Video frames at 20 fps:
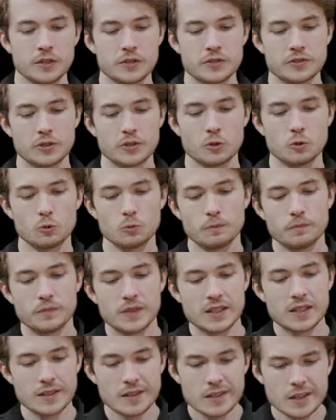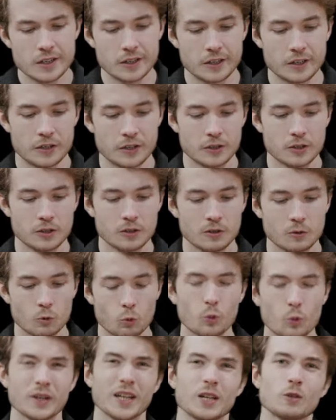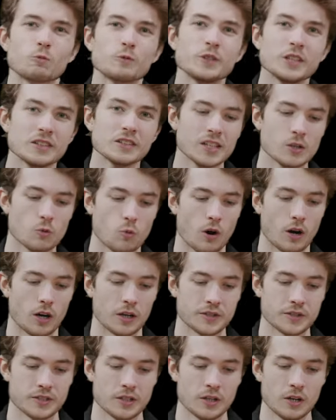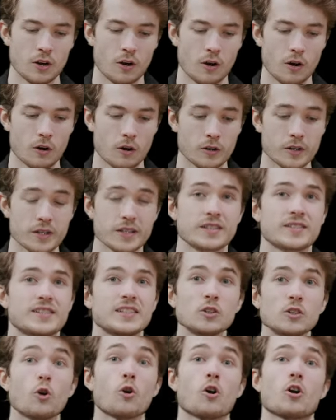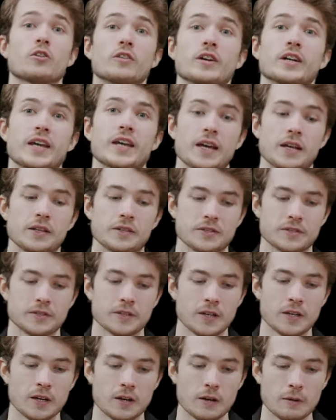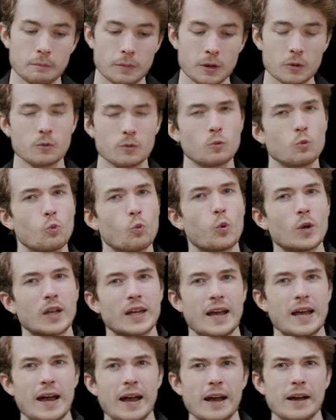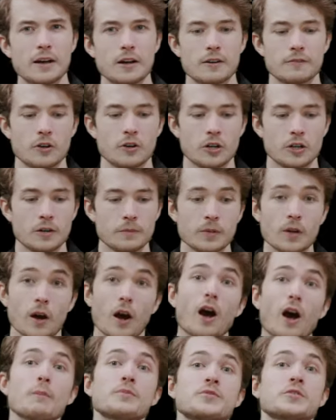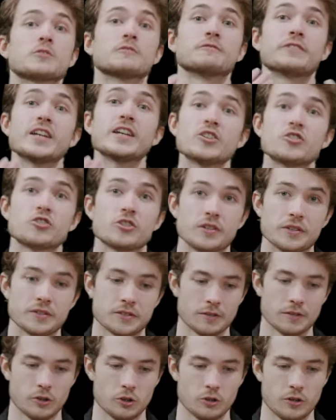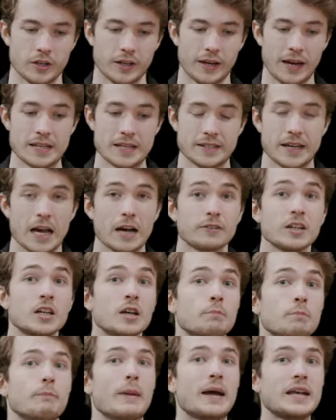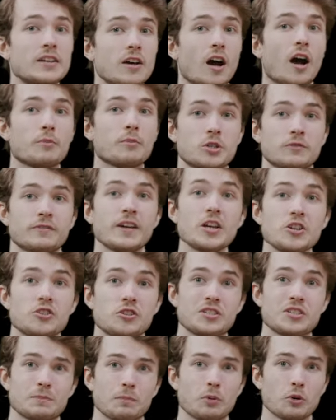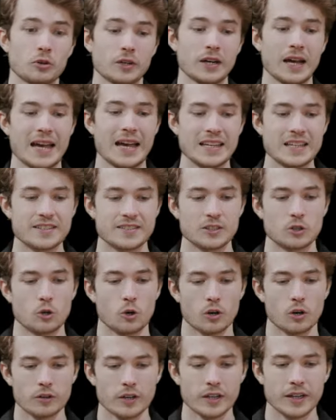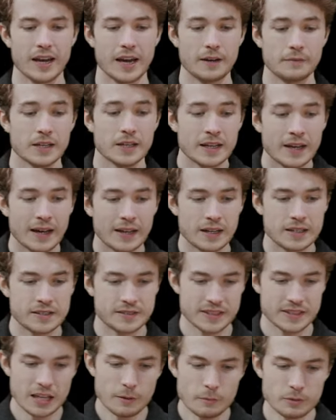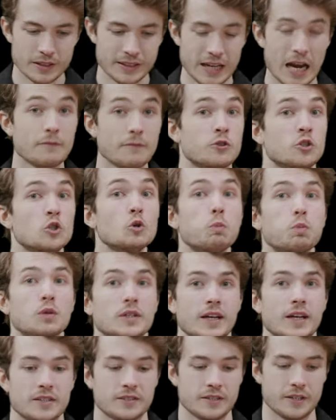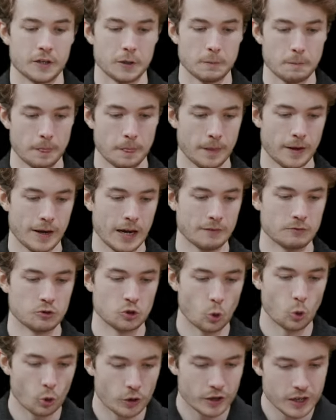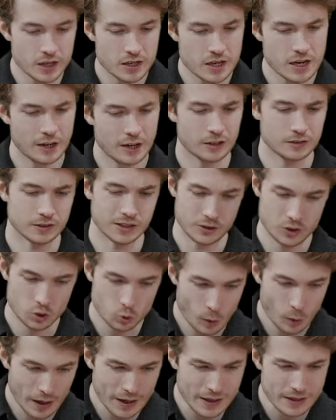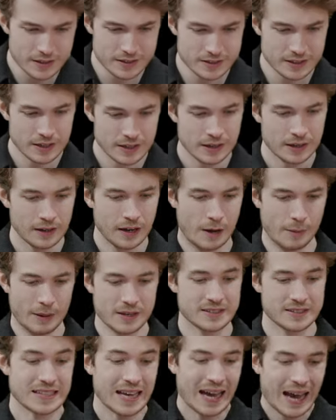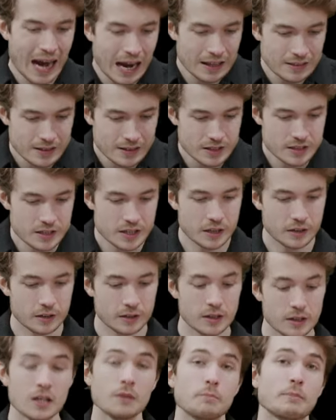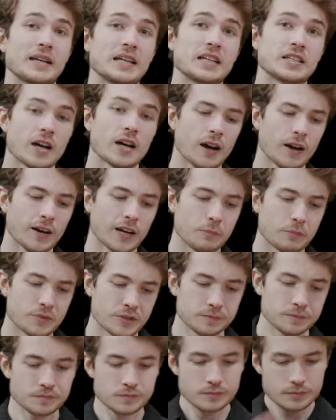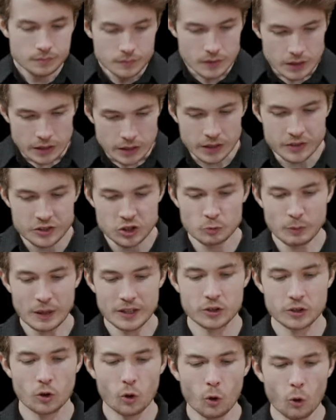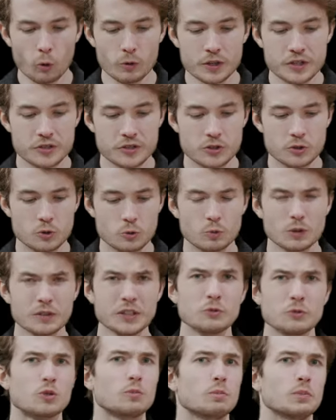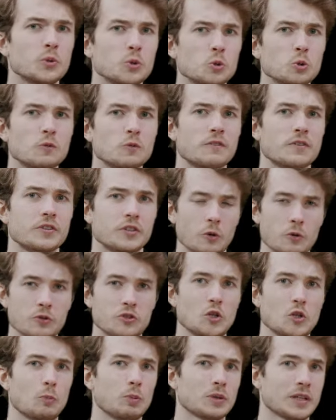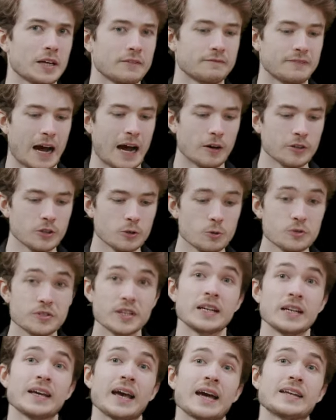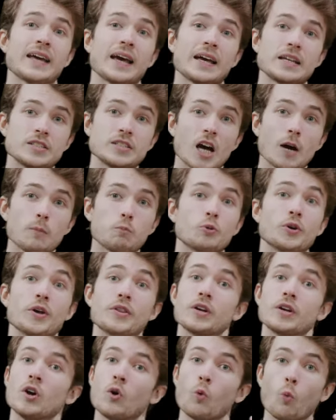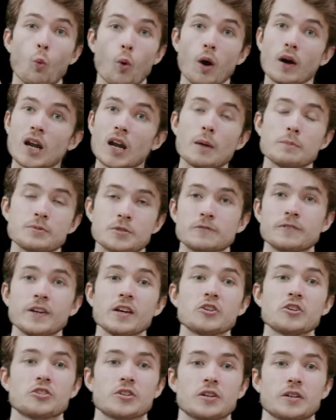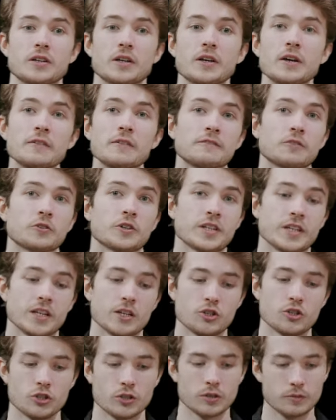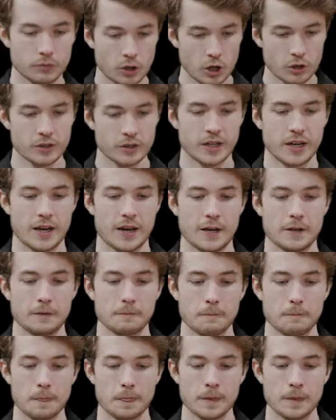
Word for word: So here, what I really want are single hurricanes. What I have are observations of hurricanes. I have many observations per any single hurricane, and it seems like I have duplicates here. I have Dorian here at least twice. Um, I see Allen here many times. And so my goal is to really remove those duplicate values and end up with one observation for each hurricane.